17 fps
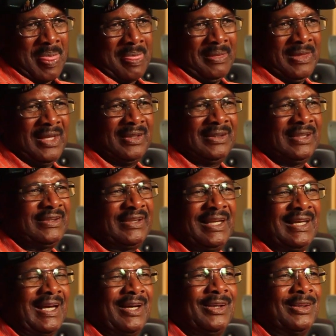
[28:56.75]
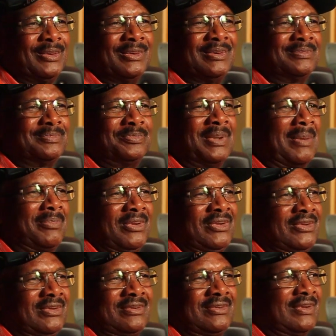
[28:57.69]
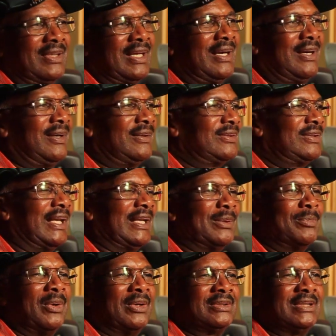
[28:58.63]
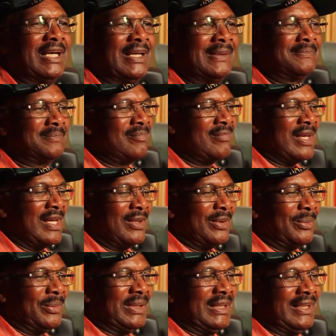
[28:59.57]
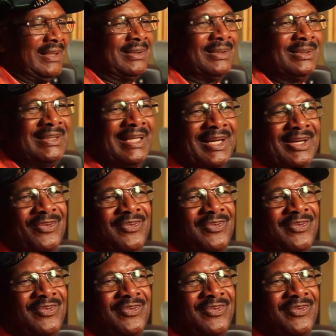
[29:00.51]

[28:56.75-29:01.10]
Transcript: the only thing I probably sad about that, we didn't take a